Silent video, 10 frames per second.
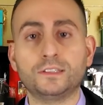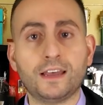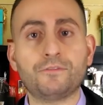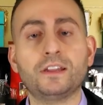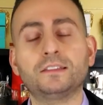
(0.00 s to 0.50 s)

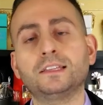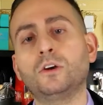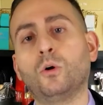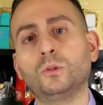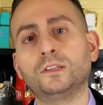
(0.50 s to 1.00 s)
definitely
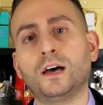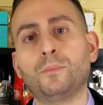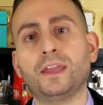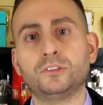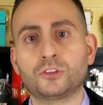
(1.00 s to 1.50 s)
hold
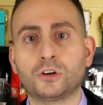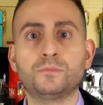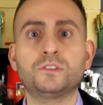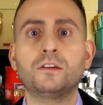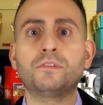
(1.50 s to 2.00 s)
up in
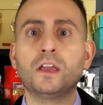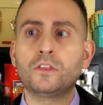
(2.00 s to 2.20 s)
terms of